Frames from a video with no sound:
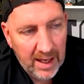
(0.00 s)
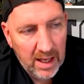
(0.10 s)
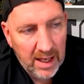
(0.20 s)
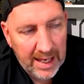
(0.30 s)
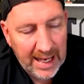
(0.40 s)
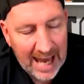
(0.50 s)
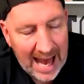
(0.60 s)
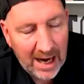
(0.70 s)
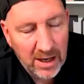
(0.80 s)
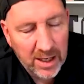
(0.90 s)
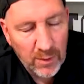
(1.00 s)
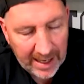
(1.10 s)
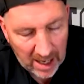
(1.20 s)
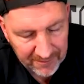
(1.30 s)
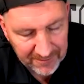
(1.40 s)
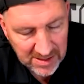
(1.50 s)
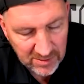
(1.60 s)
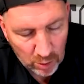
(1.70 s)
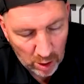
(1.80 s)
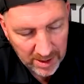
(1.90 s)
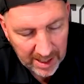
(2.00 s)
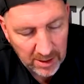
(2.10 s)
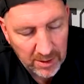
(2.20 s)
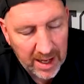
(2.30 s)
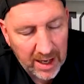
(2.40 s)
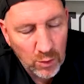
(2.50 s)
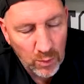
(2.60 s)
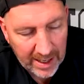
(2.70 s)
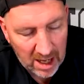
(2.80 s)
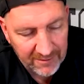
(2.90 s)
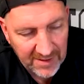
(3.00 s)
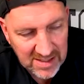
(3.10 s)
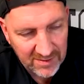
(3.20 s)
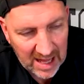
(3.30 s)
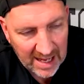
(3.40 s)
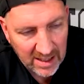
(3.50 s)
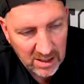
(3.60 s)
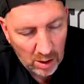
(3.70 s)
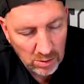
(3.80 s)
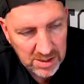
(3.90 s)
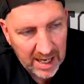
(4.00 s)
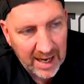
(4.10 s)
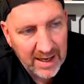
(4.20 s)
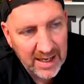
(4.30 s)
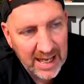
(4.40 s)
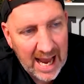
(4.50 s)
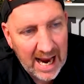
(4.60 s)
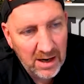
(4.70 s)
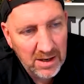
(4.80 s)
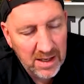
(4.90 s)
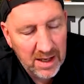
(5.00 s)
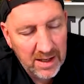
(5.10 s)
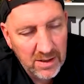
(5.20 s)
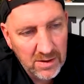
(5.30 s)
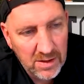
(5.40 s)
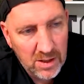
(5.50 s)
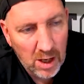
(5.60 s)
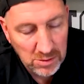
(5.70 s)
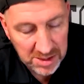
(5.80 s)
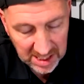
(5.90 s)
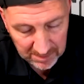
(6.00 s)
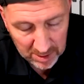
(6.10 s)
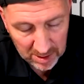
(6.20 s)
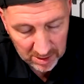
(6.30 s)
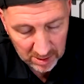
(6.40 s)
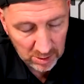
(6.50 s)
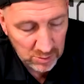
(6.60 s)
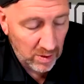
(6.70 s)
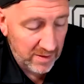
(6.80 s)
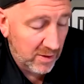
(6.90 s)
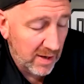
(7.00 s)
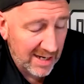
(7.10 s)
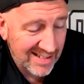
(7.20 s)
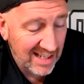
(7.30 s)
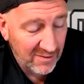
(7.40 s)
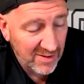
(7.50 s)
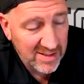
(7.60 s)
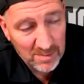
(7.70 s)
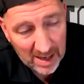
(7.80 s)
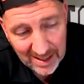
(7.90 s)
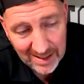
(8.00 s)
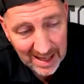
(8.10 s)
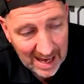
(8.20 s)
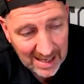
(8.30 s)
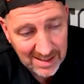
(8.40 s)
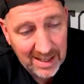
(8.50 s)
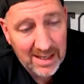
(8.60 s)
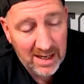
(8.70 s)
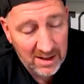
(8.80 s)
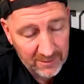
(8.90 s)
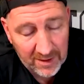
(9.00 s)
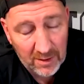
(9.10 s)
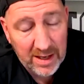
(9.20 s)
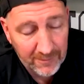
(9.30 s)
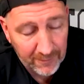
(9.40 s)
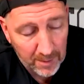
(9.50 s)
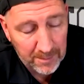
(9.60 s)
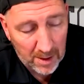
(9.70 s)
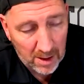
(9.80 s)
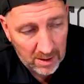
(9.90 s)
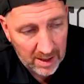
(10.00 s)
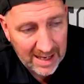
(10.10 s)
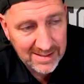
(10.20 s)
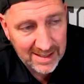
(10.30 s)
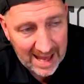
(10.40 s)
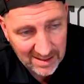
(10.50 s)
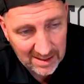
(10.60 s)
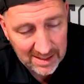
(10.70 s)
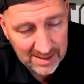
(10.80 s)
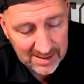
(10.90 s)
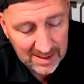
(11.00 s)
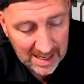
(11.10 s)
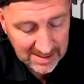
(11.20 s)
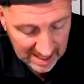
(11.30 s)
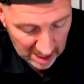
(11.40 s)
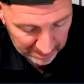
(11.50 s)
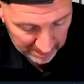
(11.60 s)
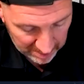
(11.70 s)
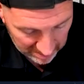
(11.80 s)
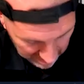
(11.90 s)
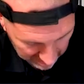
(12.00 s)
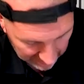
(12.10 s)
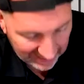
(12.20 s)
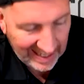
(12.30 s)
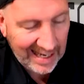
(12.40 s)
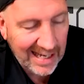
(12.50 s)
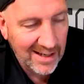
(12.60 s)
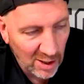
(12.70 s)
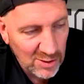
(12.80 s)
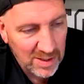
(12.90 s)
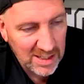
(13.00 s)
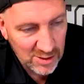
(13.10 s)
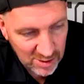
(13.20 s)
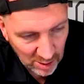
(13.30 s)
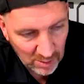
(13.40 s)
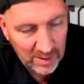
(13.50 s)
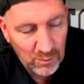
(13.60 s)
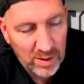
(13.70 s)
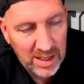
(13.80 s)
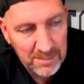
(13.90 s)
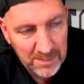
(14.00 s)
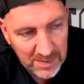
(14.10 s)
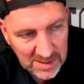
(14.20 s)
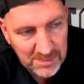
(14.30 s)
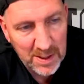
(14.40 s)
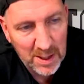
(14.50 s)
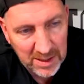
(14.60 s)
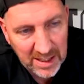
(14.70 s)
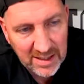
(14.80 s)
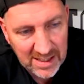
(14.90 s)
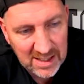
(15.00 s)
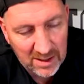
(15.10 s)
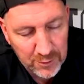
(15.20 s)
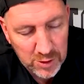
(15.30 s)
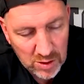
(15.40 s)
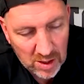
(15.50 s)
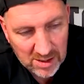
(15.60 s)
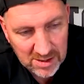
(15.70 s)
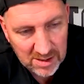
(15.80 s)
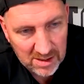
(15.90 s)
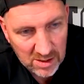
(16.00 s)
He hired a great offensive coordinator and a great offensive line coach, and he hired Coach Zimmer, who's one of the greatest defensive-minded guys in NFL, in football, as an analyst, as a helper. He knows what he's doing when he's building this infrastructure.